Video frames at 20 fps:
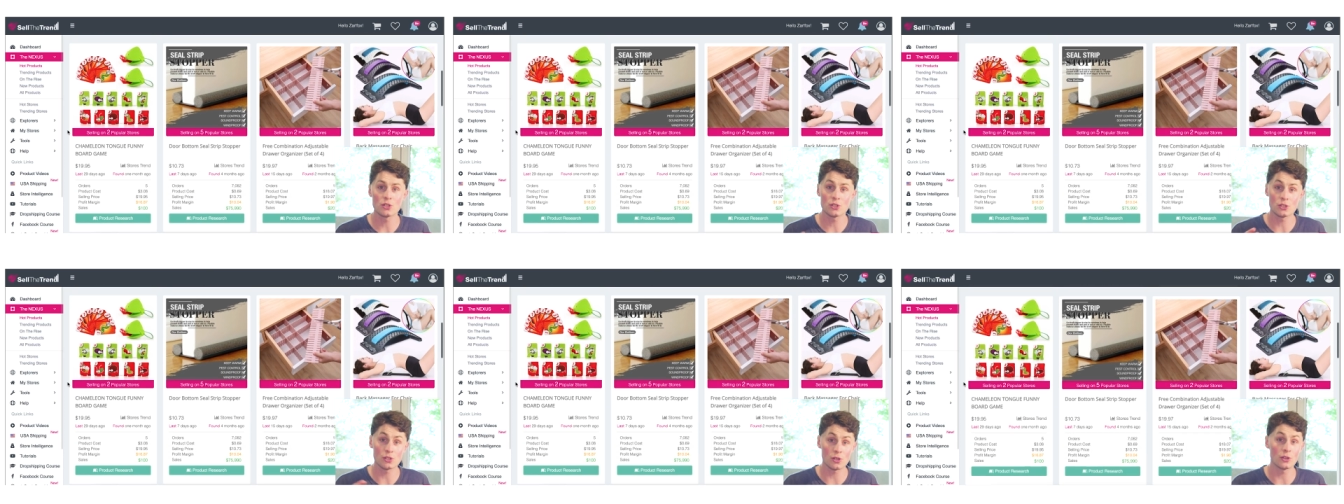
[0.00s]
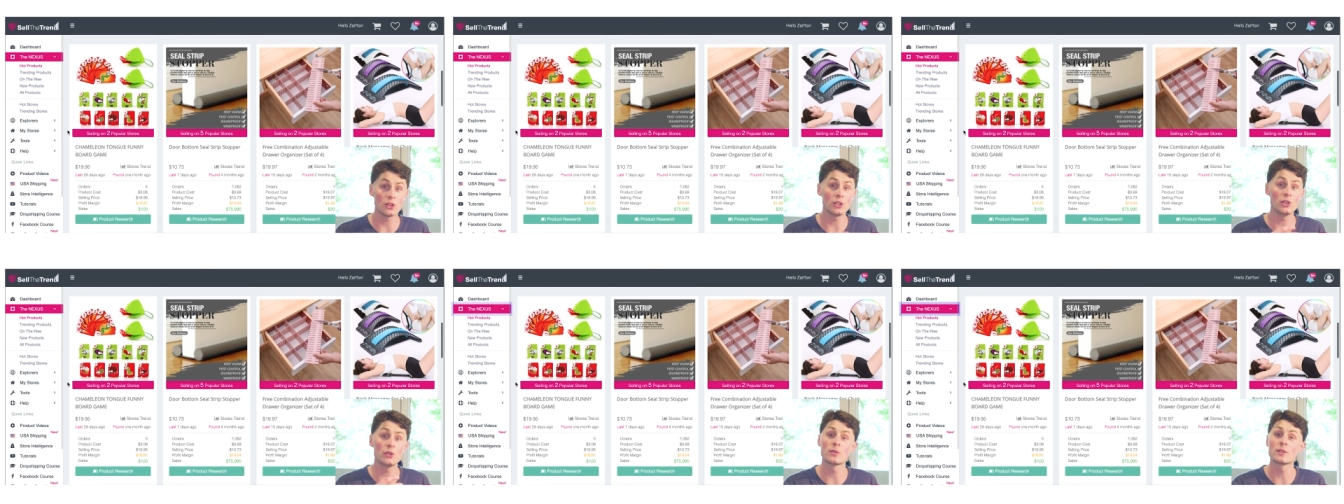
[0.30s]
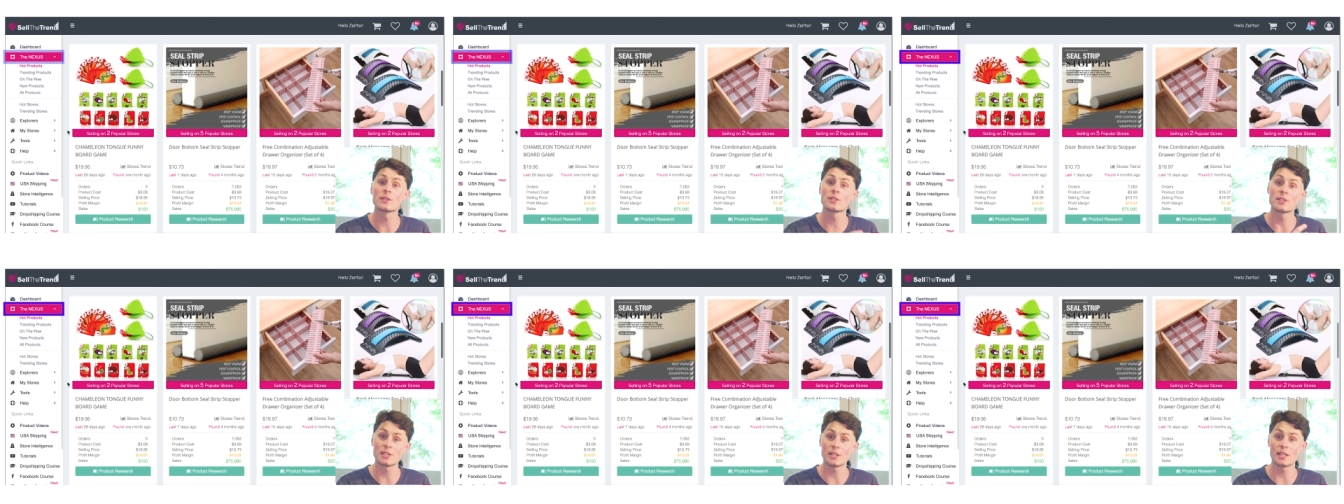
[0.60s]
so that you
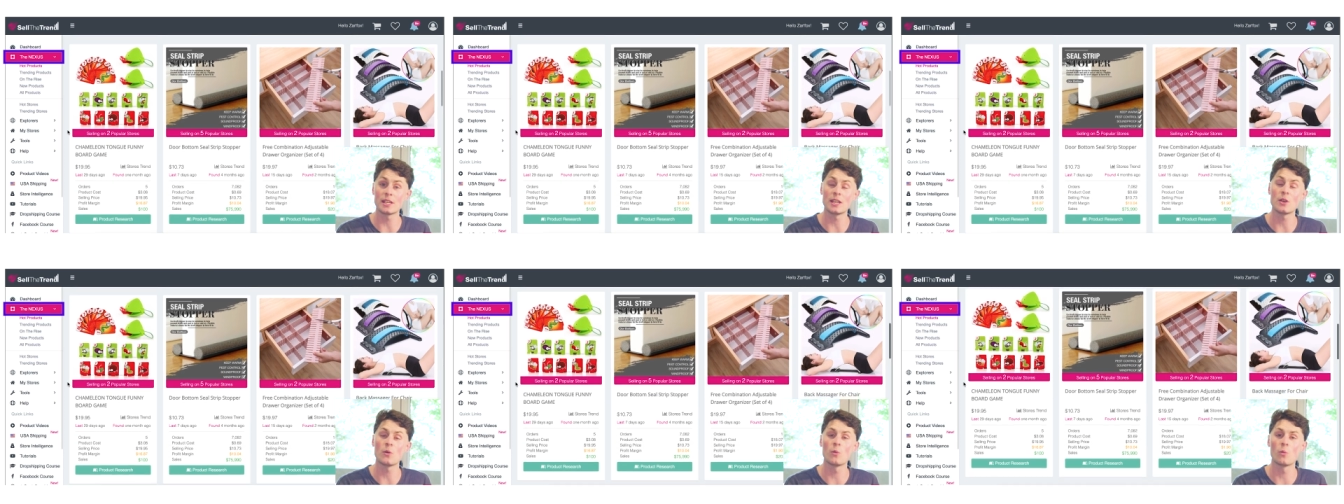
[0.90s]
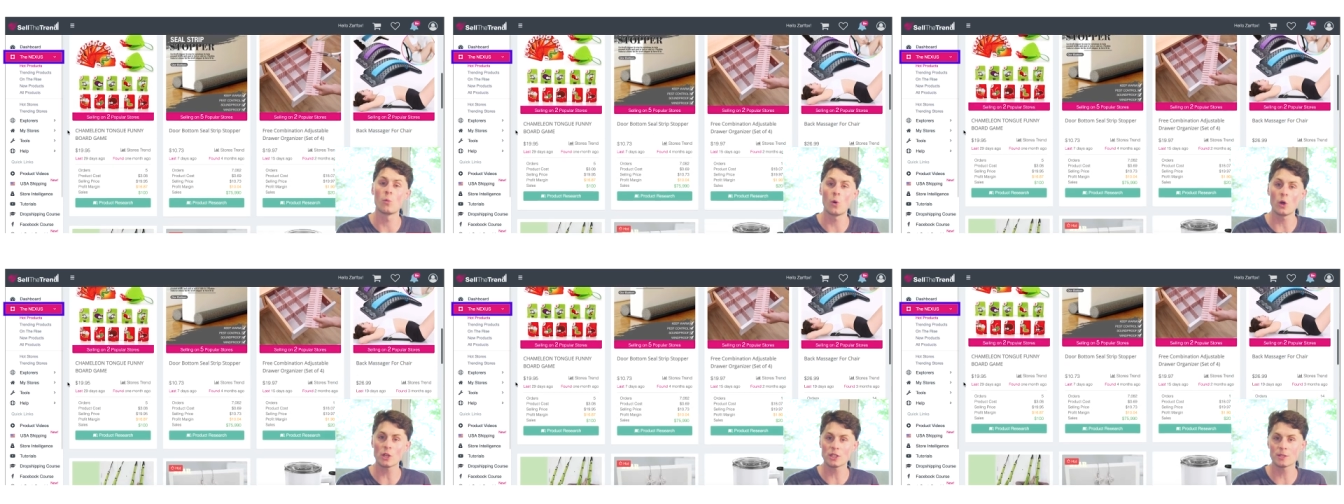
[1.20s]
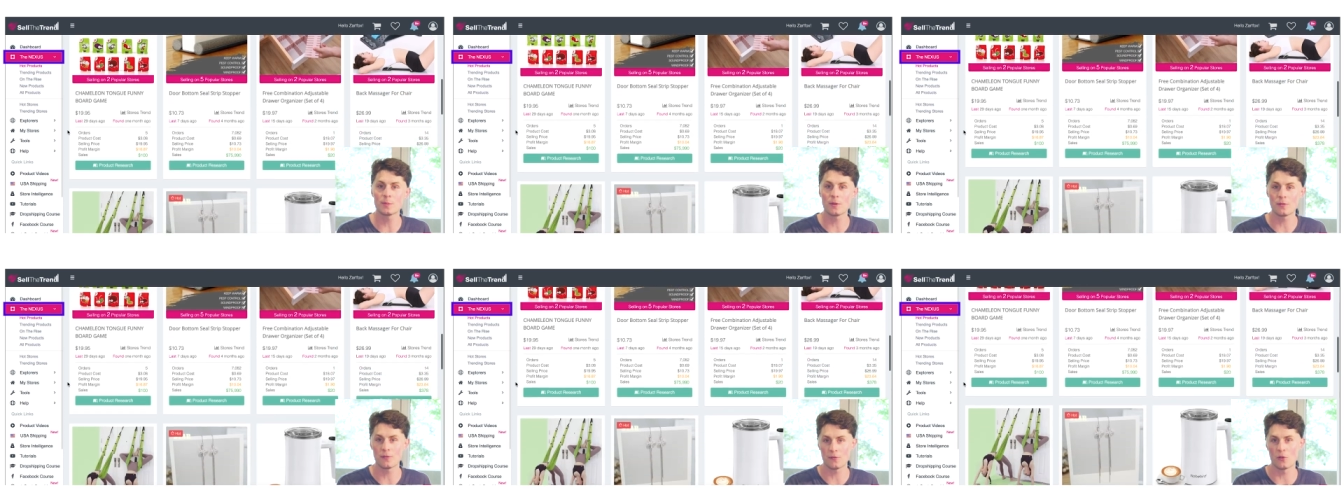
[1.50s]
can see
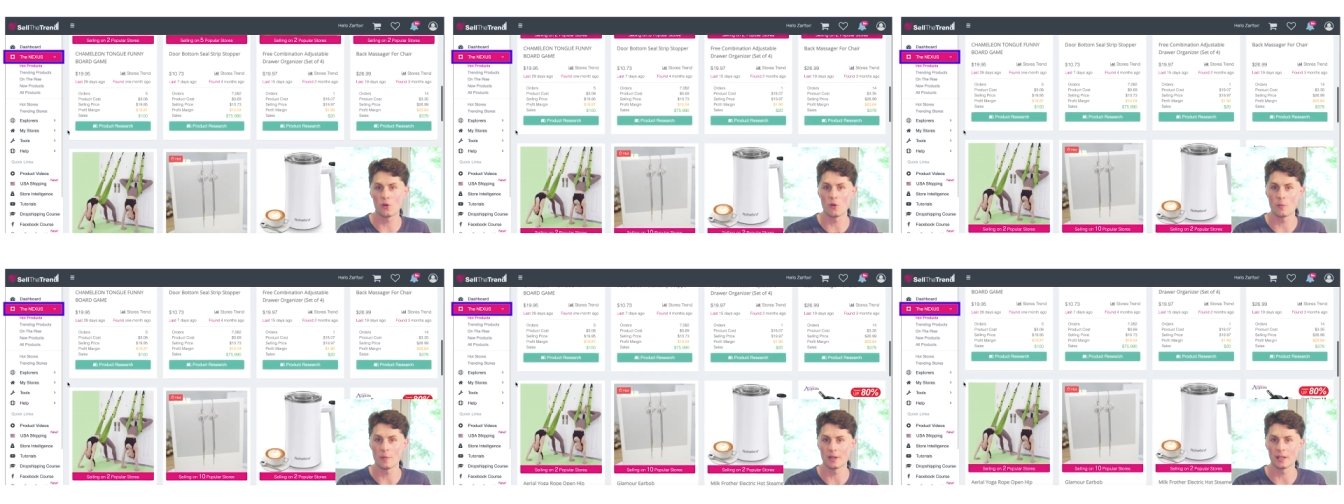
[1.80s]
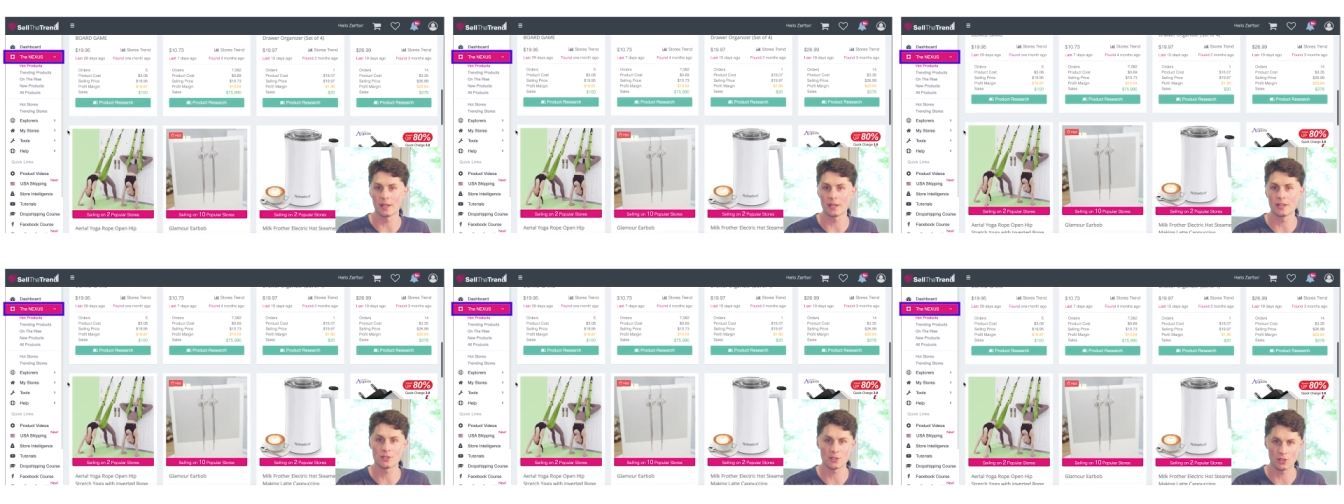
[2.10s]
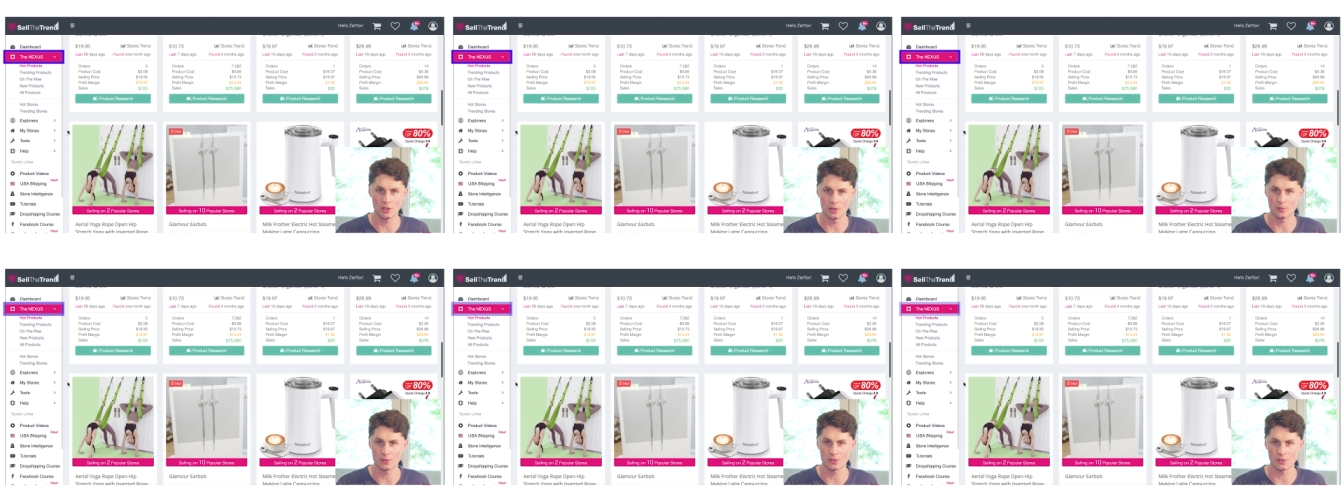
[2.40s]
what's performing in
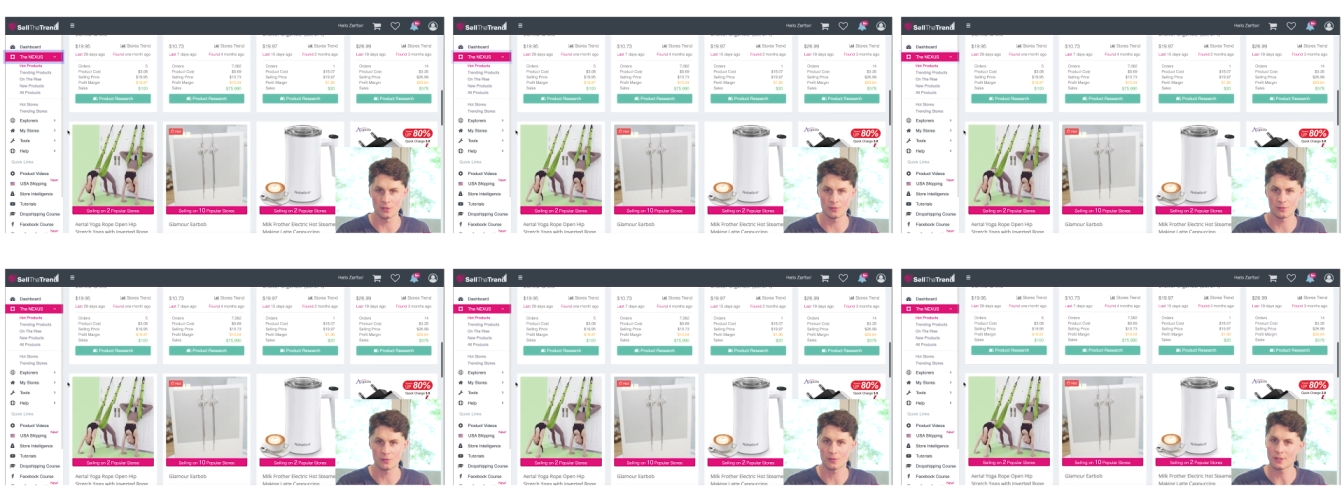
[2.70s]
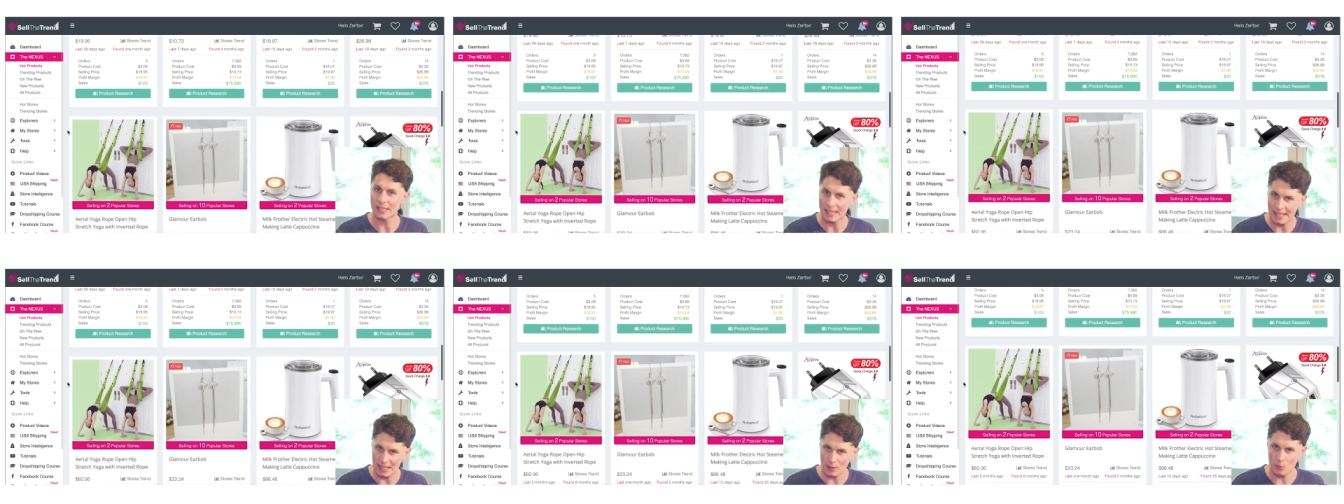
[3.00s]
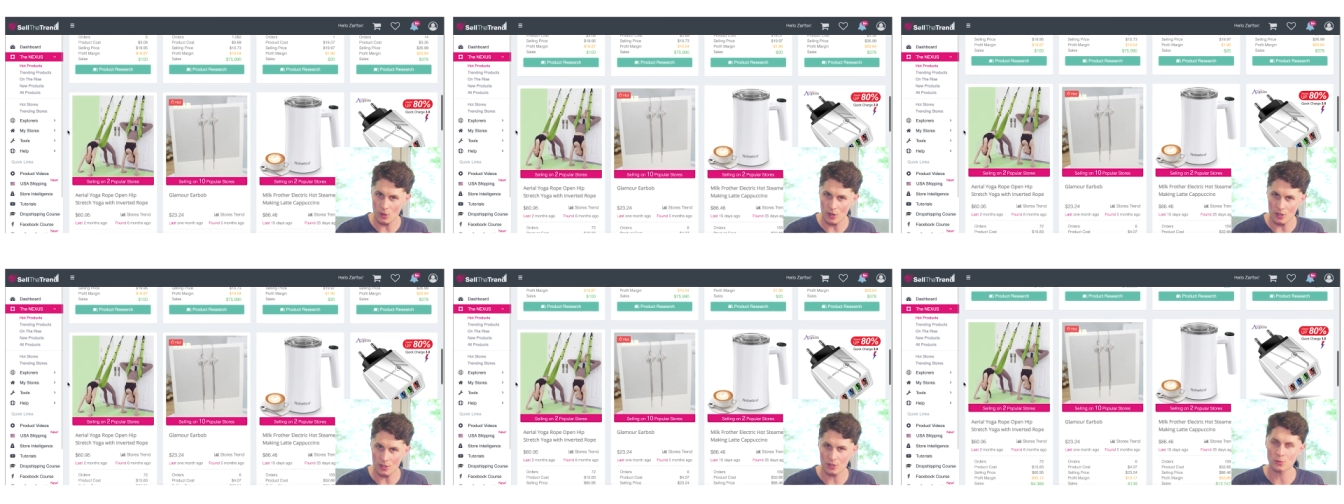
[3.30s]
terms of
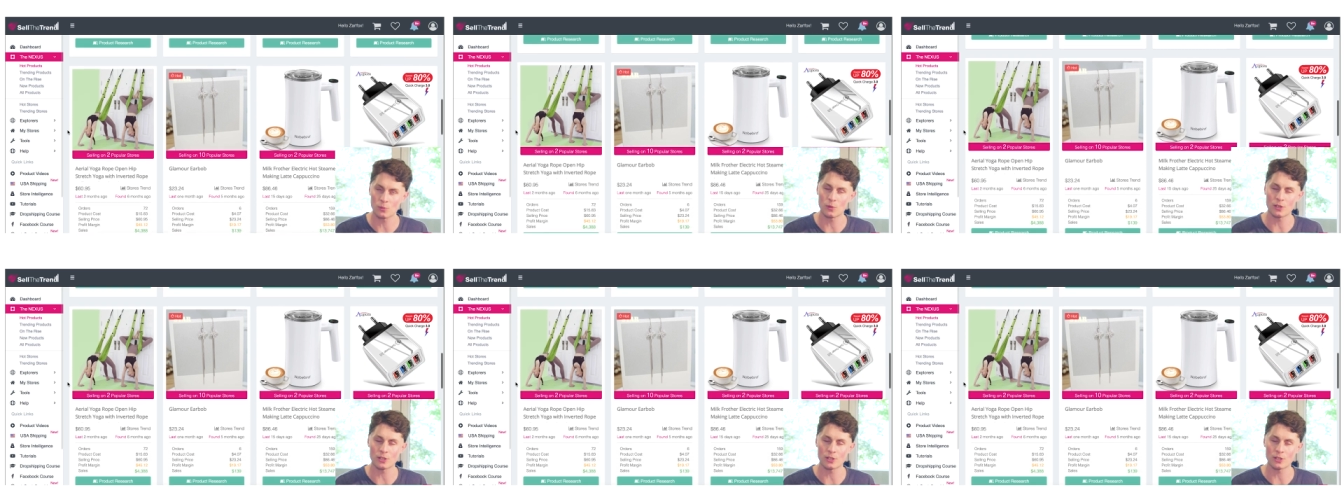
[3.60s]
keywords,